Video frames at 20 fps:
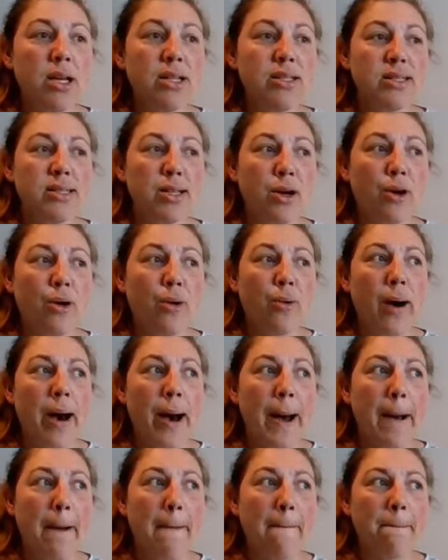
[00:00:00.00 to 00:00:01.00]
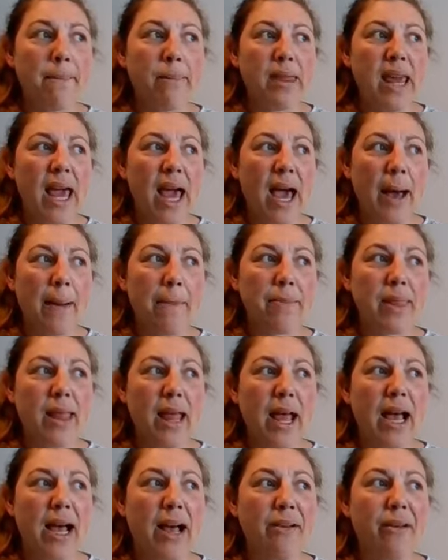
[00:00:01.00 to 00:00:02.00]
So yeah,
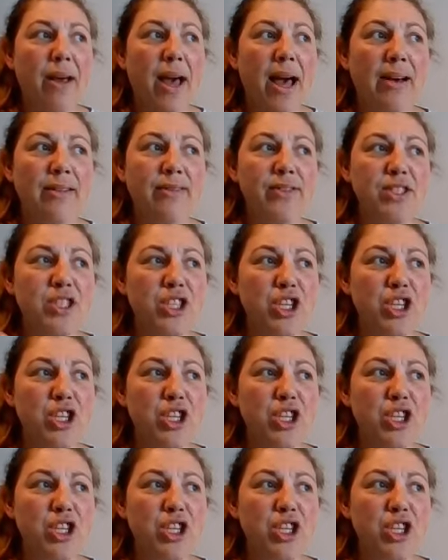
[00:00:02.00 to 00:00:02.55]
I have